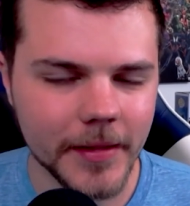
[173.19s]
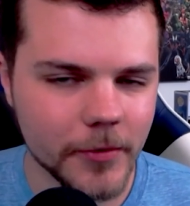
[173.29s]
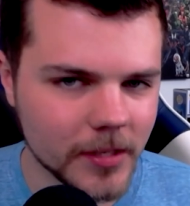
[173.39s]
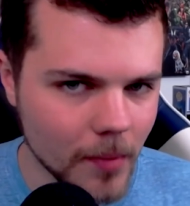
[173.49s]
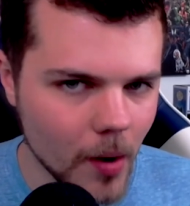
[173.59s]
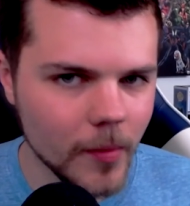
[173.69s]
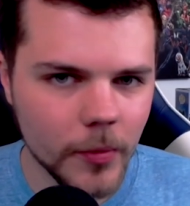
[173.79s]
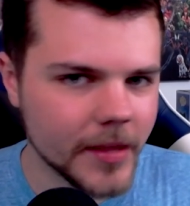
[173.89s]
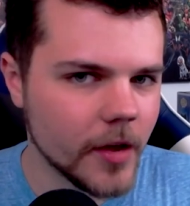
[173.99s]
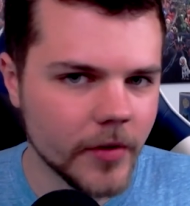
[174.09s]
There was a moment
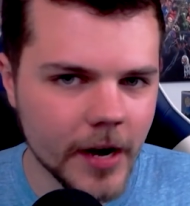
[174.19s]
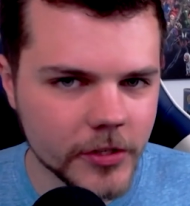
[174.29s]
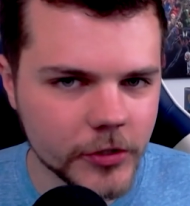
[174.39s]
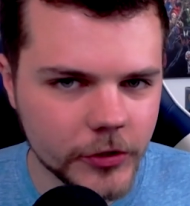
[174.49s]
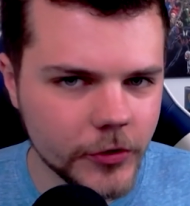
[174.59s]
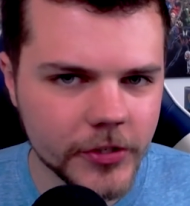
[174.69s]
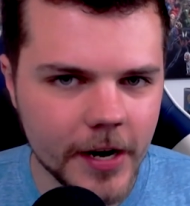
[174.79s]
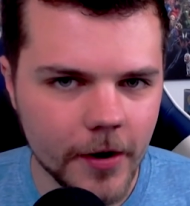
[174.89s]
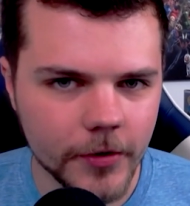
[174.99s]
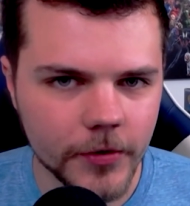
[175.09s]
with Kelvin Harrison Jr.'s
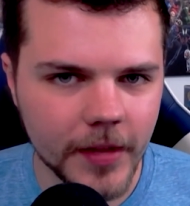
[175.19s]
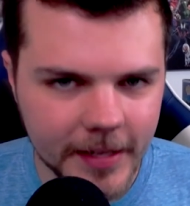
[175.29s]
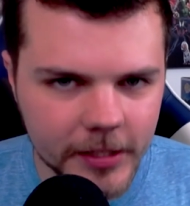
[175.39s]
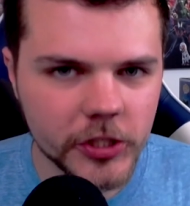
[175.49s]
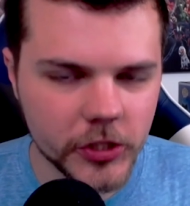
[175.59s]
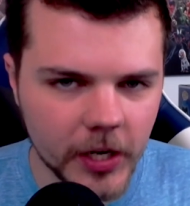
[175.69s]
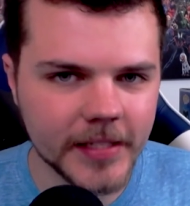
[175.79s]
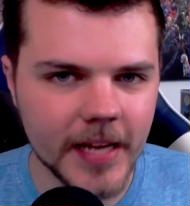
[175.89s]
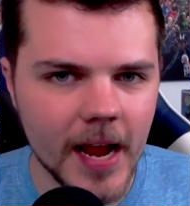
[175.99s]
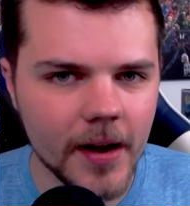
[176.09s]
character that gets
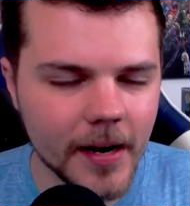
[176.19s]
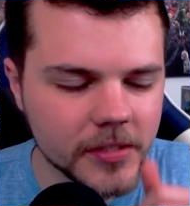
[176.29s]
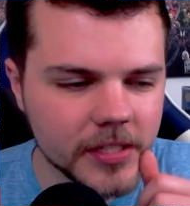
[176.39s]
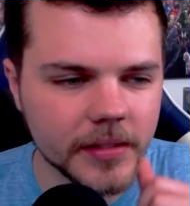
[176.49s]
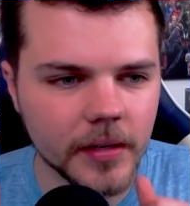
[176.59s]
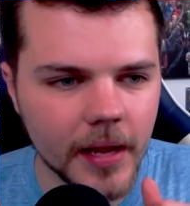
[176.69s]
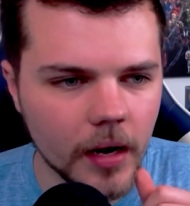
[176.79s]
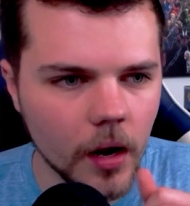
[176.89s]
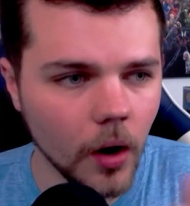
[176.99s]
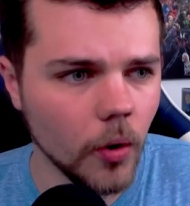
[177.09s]
shut down, and I'm sitting there
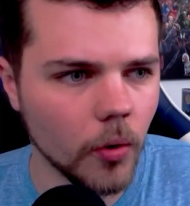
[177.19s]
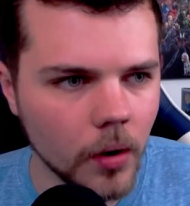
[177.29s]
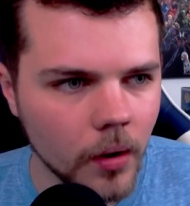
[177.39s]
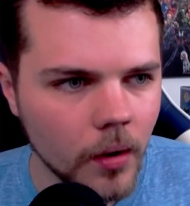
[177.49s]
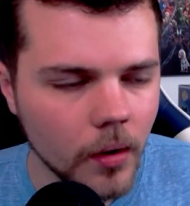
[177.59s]
like, oh,